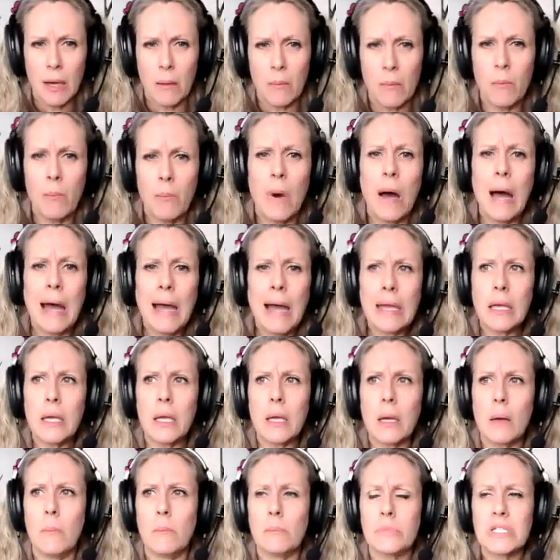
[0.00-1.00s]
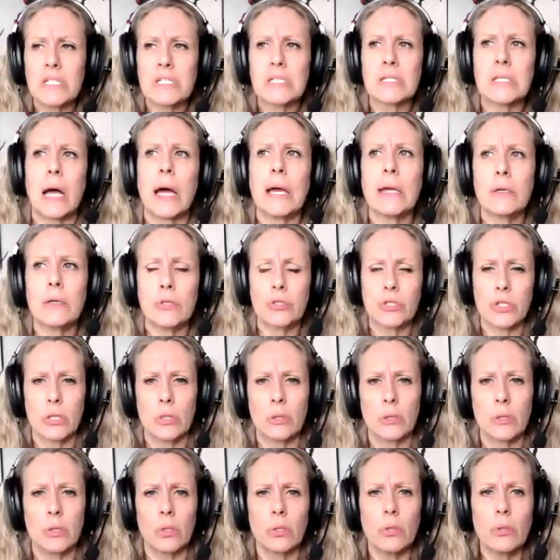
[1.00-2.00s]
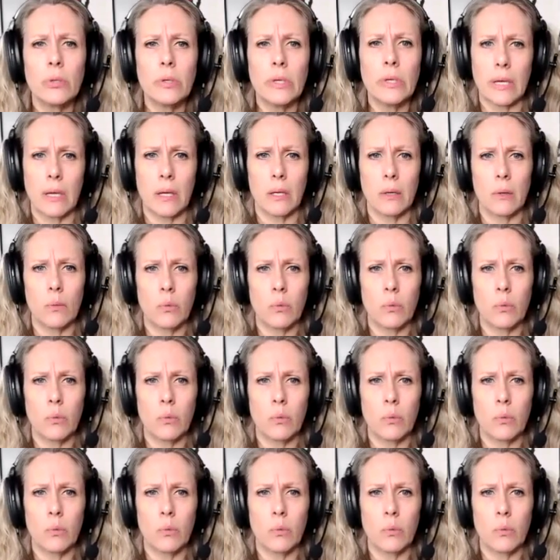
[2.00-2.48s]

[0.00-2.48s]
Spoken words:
My desire to learn it